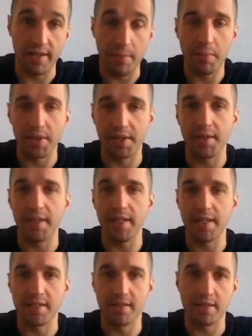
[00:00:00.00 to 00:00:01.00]
up but i
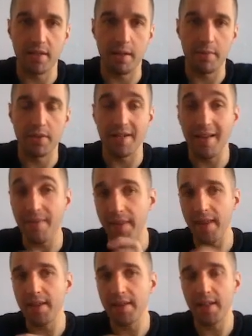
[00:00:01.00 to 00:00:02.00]
think it's, it's going to be huge i
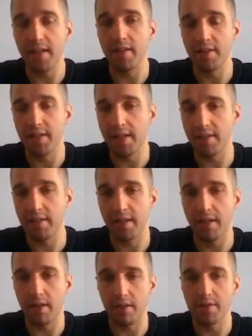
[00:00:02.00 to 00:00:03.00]
think they're going they're, they're
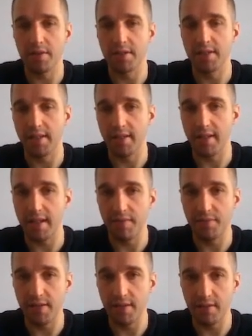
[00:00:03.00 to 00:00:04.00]
going to launch their
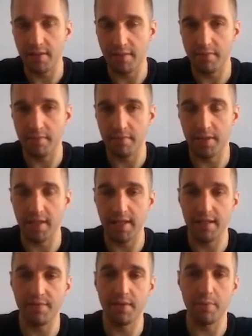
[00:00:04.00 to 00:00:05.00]
nft um,
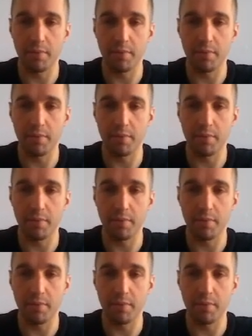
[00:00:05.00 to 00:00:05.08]
nft